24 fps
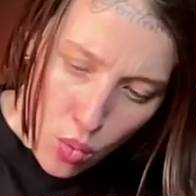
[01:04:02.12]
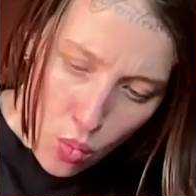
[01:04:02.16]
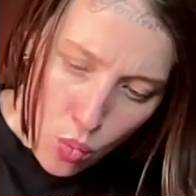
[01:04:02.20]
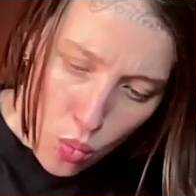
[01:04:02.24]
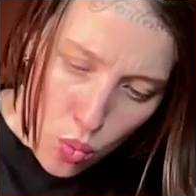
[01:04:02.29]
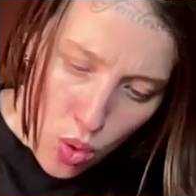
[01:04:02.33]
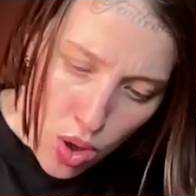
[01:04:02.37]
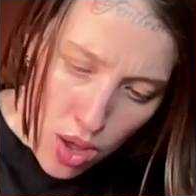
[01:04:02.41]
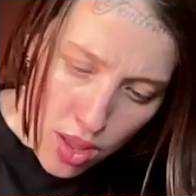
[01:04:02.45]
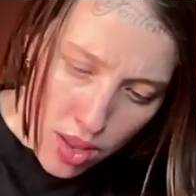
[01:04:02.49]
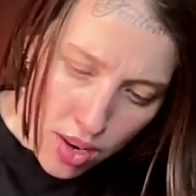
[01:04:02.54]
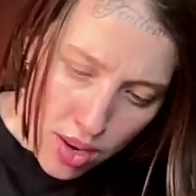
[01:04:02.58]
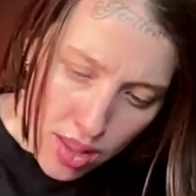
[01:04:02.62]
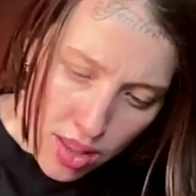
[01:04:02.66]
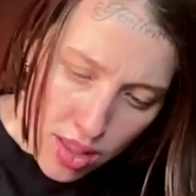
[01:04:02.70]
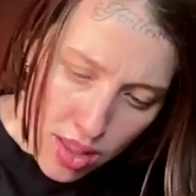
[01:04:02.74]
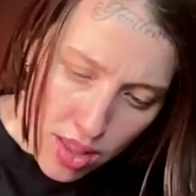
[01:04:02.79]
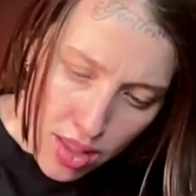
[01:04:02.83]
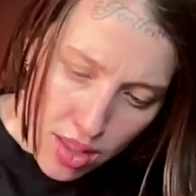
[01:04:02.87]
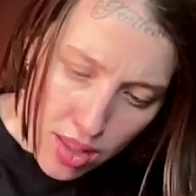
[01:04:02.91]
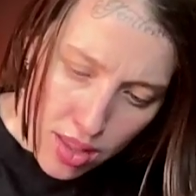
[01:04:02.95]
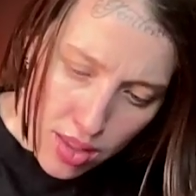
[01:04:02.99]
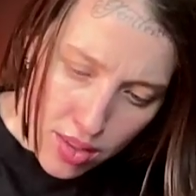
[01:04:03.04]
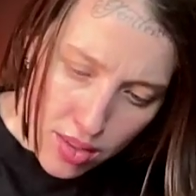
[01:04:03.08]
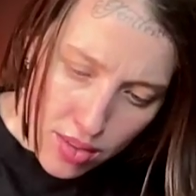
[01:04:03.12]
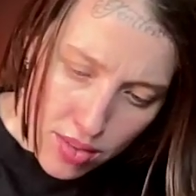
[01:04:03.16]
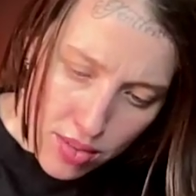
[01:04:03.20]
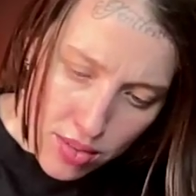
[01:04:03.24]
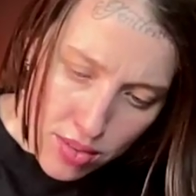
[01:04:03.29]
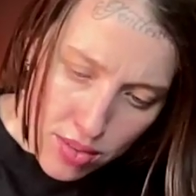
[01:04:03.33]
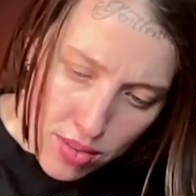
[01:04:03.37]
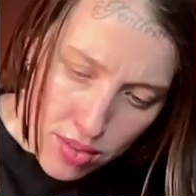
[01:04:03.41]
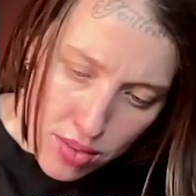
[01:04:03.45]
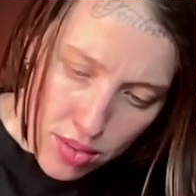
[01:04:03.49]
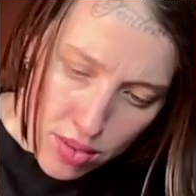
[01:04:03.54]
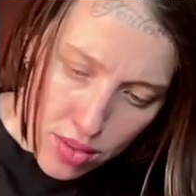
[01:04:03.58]

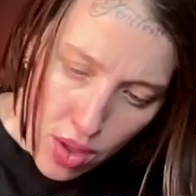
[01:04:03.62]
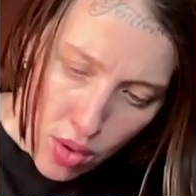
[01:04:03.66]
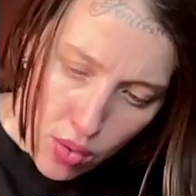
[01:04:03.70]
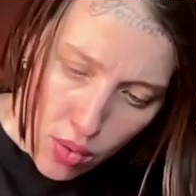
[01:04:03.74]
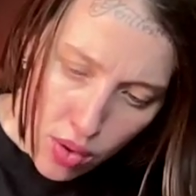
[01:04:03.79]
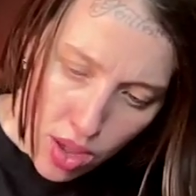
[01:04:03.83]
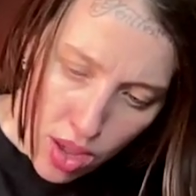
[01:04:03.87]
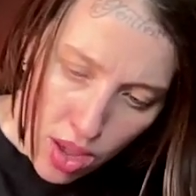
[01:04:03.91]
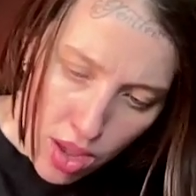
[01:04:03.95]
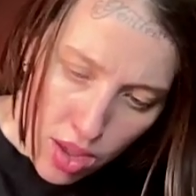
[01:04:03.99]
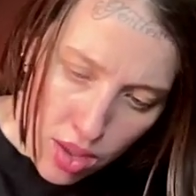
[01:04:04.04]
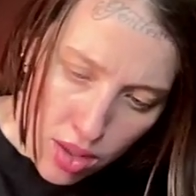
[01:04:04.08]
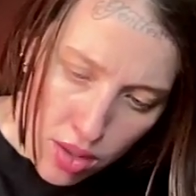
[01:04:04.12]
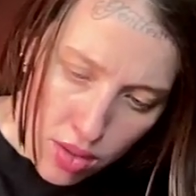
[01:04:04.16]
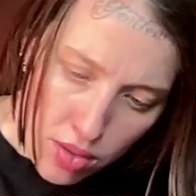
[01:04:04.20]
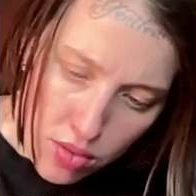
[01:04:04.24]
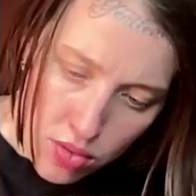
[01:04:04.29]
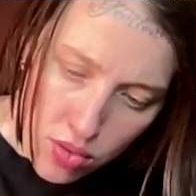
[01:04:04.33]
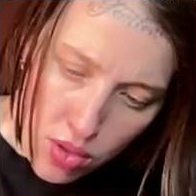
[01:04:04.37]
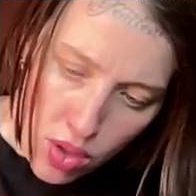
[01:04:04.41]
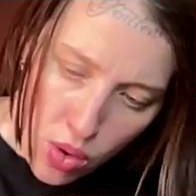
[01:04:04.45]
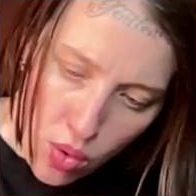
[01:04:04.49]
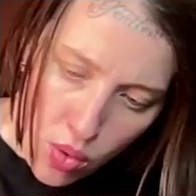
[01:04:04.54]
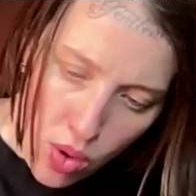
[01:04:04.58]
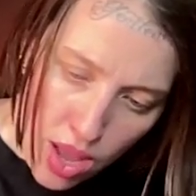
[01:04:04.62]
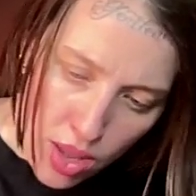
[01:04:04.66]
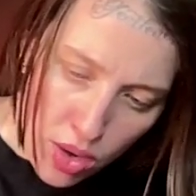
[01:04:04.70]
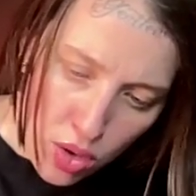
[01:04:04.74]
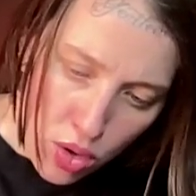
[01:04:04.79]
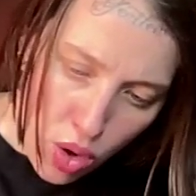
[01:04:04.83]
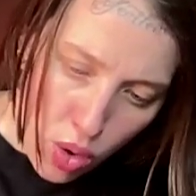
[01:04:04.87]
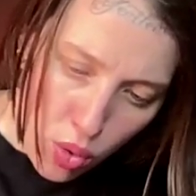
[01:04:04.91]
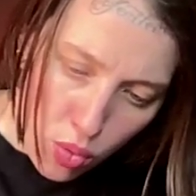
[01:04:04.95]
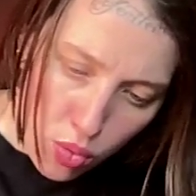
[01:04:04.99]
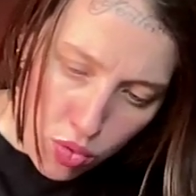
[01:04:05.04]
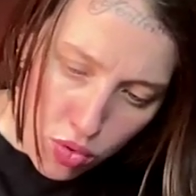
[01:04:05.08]
Okay, so I
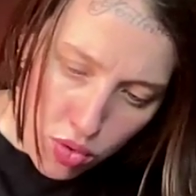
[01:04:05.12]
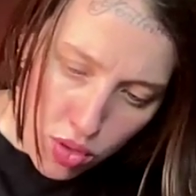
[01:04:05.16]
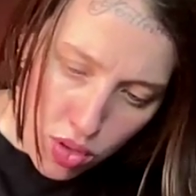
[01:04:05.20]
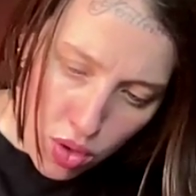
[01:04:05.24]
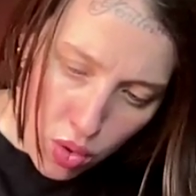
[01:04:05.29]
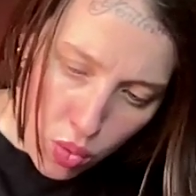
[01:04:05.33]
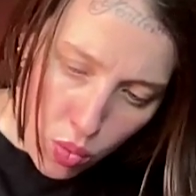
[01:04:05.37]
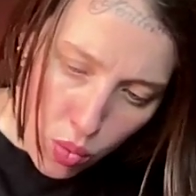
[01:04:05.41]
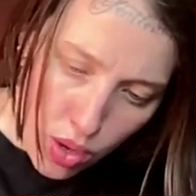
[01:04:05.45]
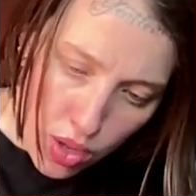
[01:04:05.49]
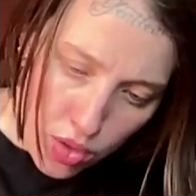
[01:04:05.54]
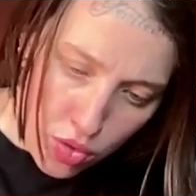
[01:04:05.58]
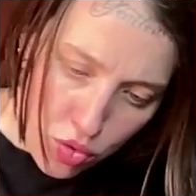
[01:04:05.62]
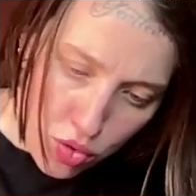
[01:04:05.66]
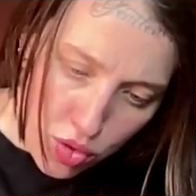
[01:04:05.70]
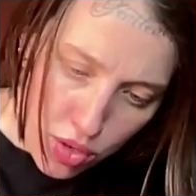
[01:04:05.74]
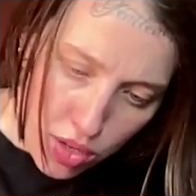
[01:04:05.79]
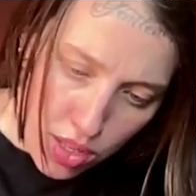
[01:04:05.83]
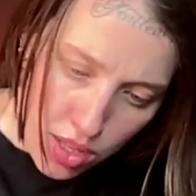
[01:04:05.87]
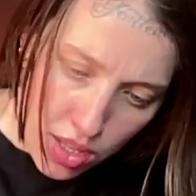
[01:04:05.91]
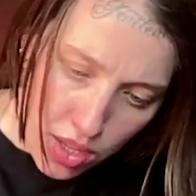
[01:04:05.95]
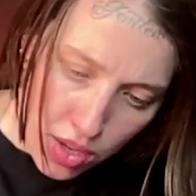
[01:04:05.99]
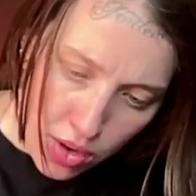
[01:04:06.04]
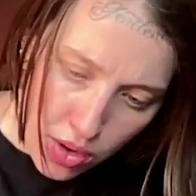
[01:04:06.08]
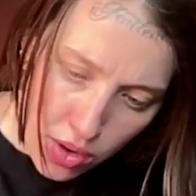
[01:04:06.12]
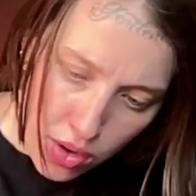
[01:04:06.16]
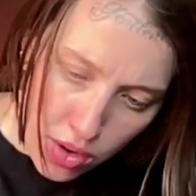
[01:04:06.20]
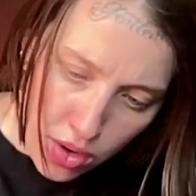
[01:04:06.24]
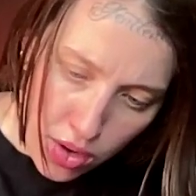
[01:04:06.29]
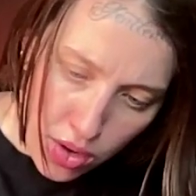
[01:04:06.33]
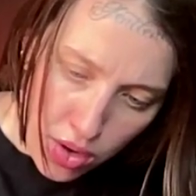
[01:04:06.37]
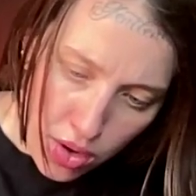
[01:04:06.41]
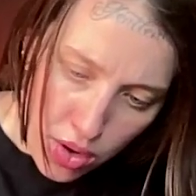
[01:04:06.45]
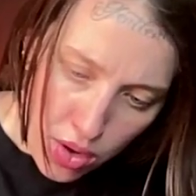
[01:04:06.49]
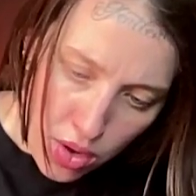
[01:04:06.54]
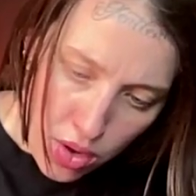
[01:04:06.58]
don't see a question here.